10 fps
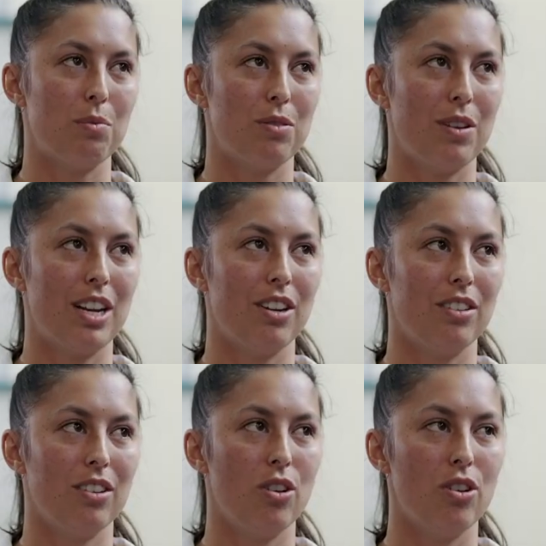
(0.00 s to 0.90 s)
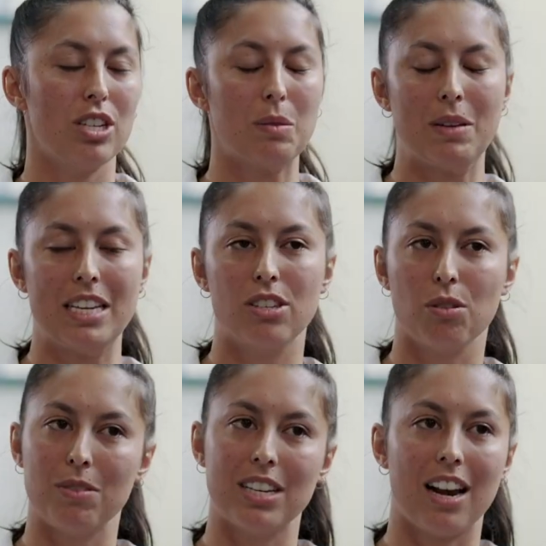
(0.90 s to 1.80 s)
between her just being
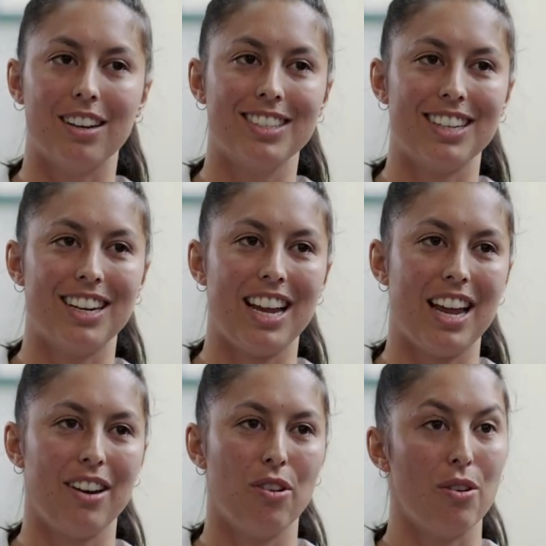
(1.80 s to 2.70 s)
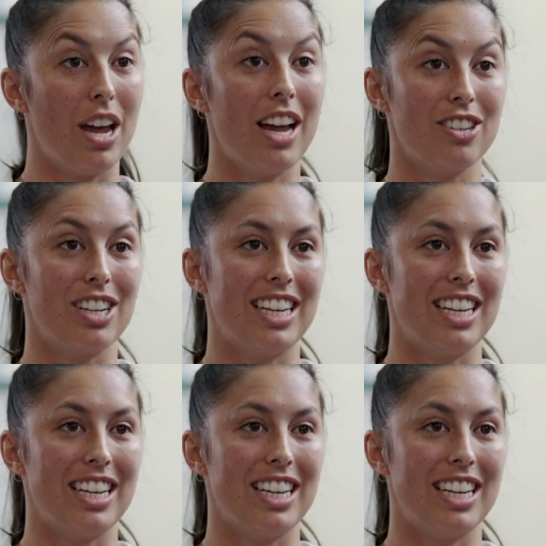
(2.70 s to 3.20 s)
super talented and her actually